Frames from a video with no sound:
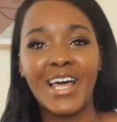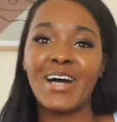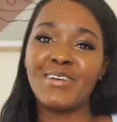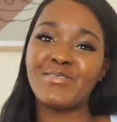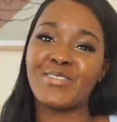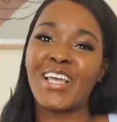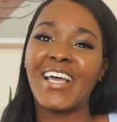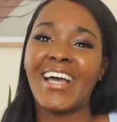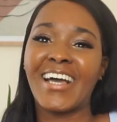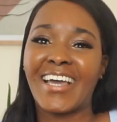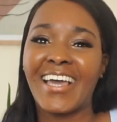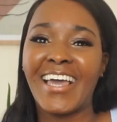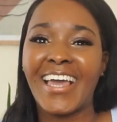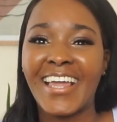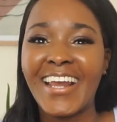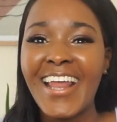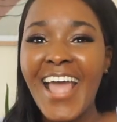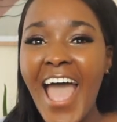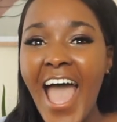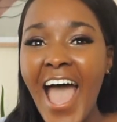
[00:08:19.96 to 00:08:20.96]
I'm
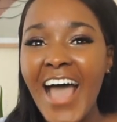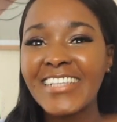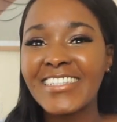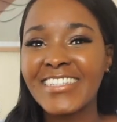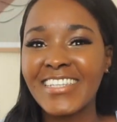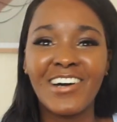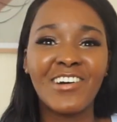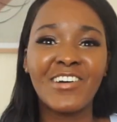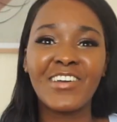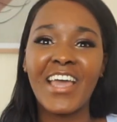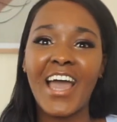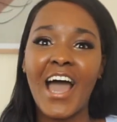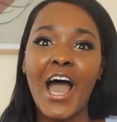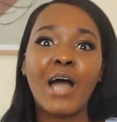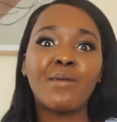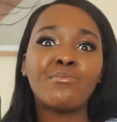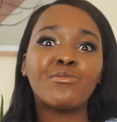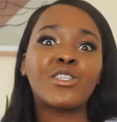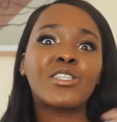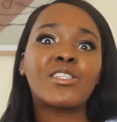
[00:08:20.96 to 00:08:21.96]
so yeah,
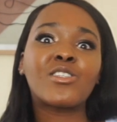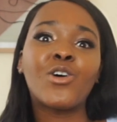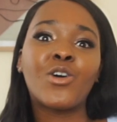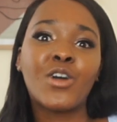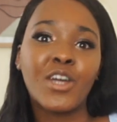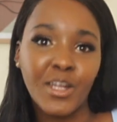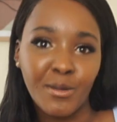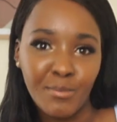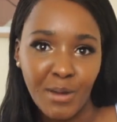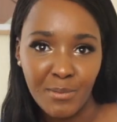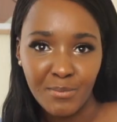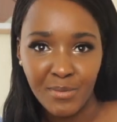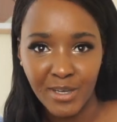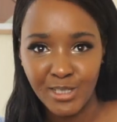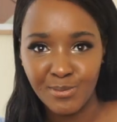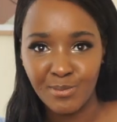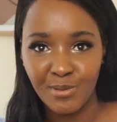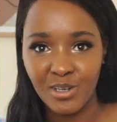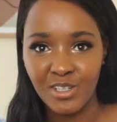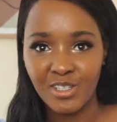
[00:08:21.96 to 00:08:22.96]
I'm just talking about my
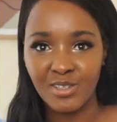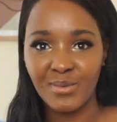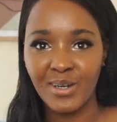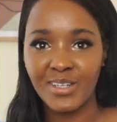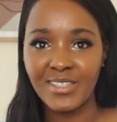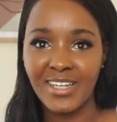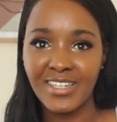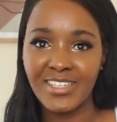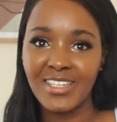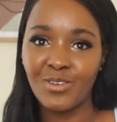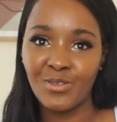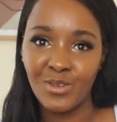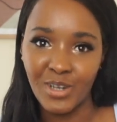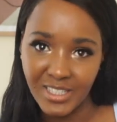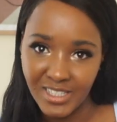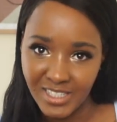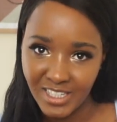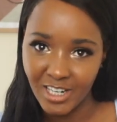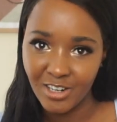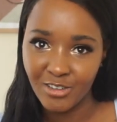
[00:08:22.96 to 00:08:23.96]
experience about dating
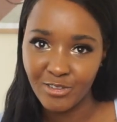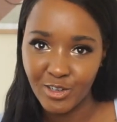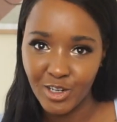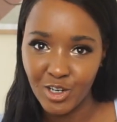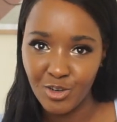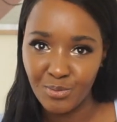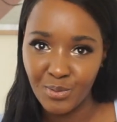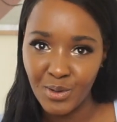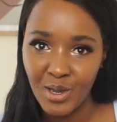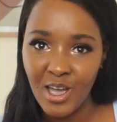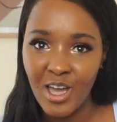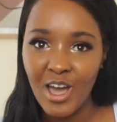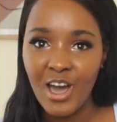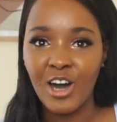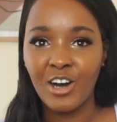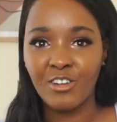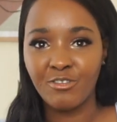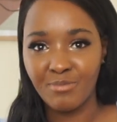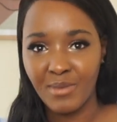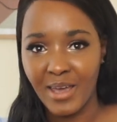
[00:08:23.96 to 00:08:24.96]
one set of group
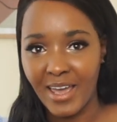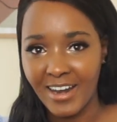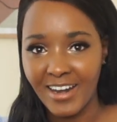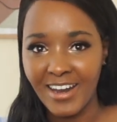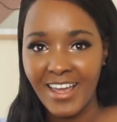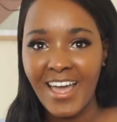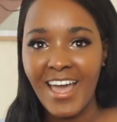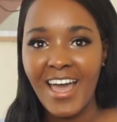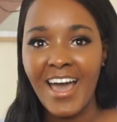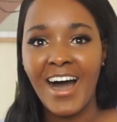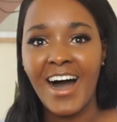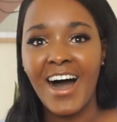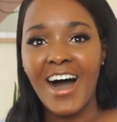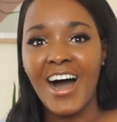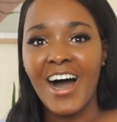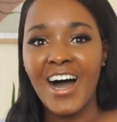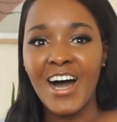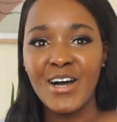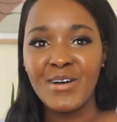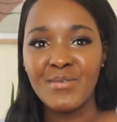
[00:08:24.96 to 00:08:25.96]
of men.
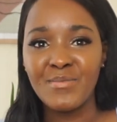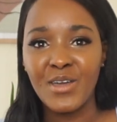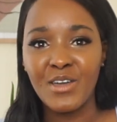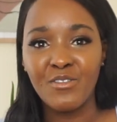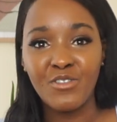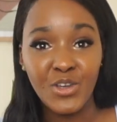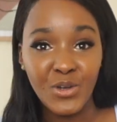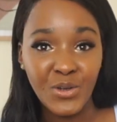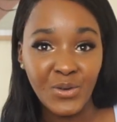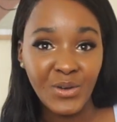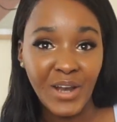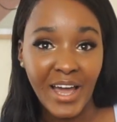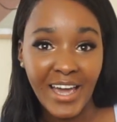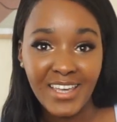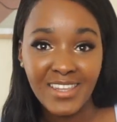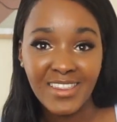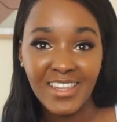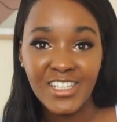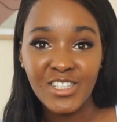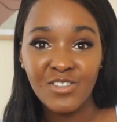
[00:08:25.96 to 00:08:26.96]
Um, if you
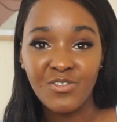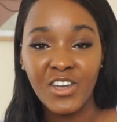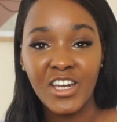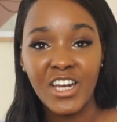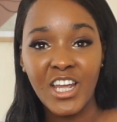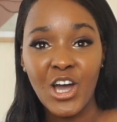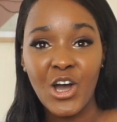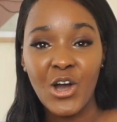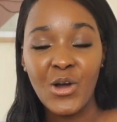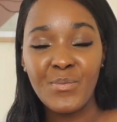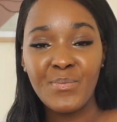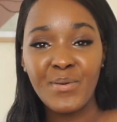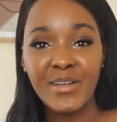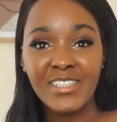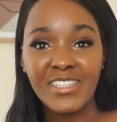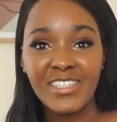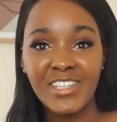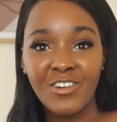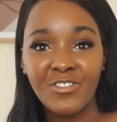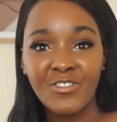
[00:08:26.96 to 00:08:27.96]
like this video,
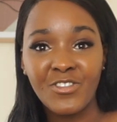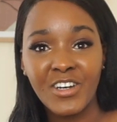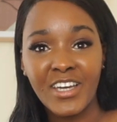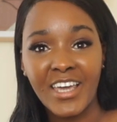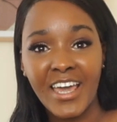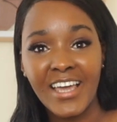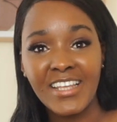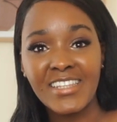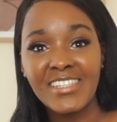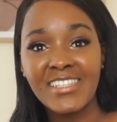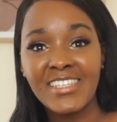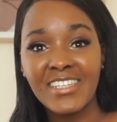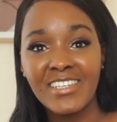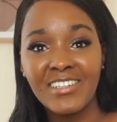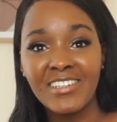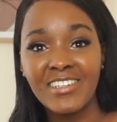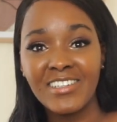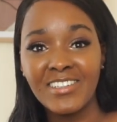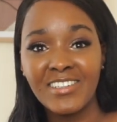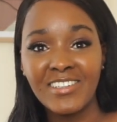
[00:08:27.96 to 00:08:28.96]
please don't forget
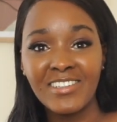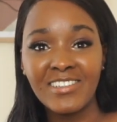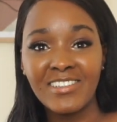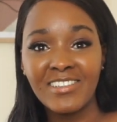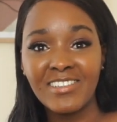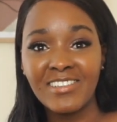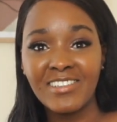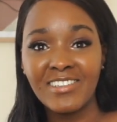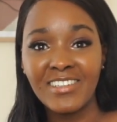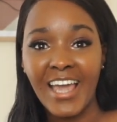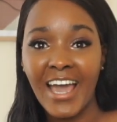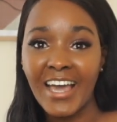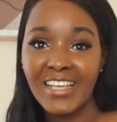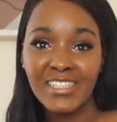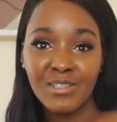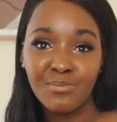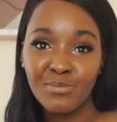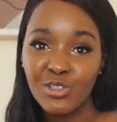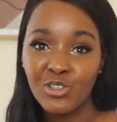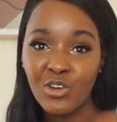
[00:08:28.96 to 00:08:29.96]
to, yeah,
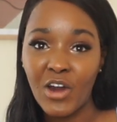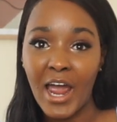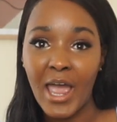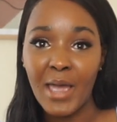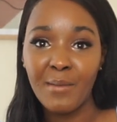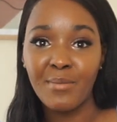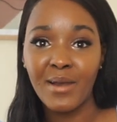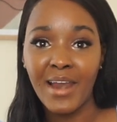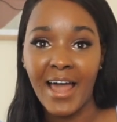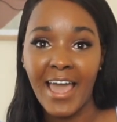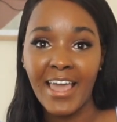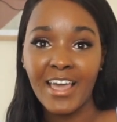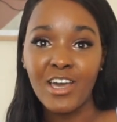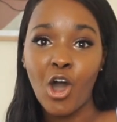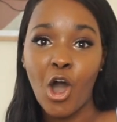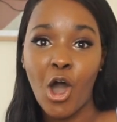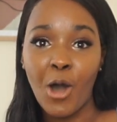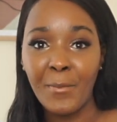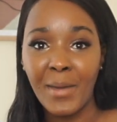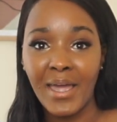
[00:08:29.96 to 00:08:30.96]
subscribe, like,
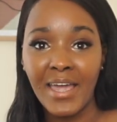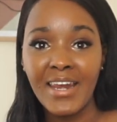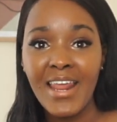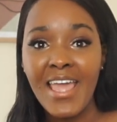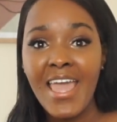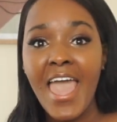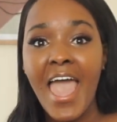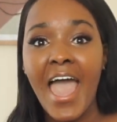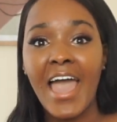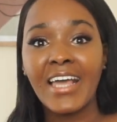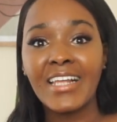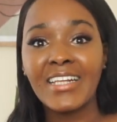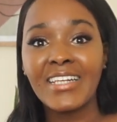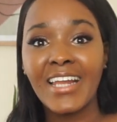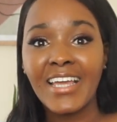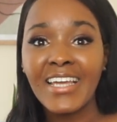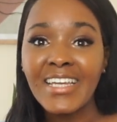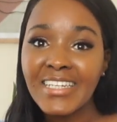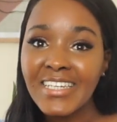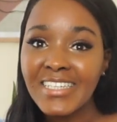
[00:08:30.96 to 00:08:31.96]
comment. And
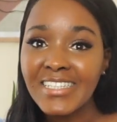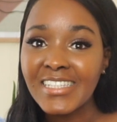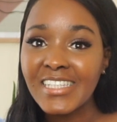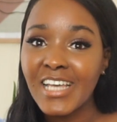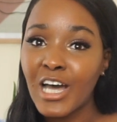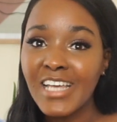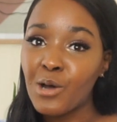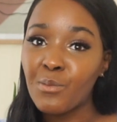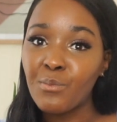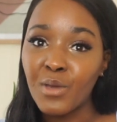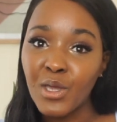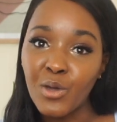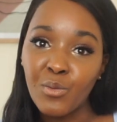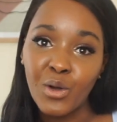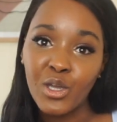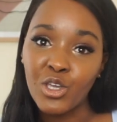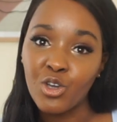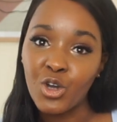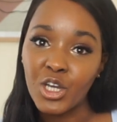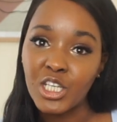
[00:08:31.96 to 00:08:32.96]
ladies, tell me
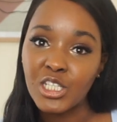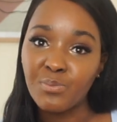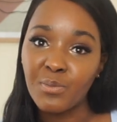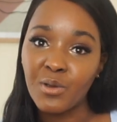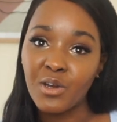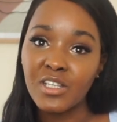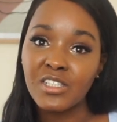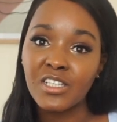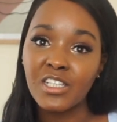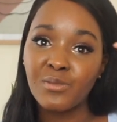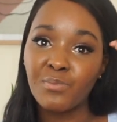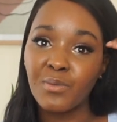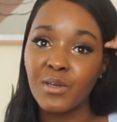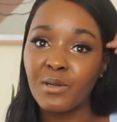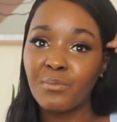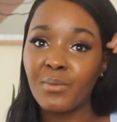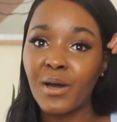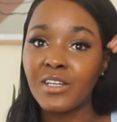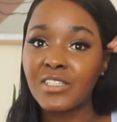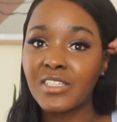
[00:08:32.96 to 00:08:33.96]
what your experience has been
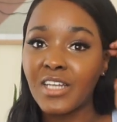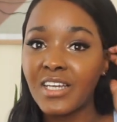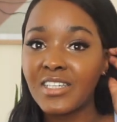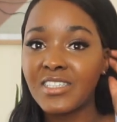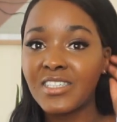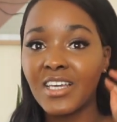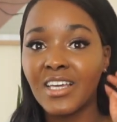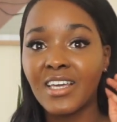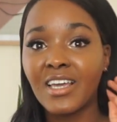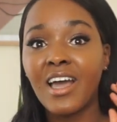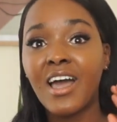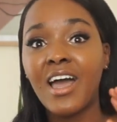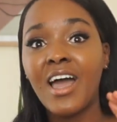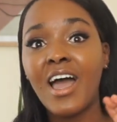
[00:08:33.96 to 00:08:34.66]
about dating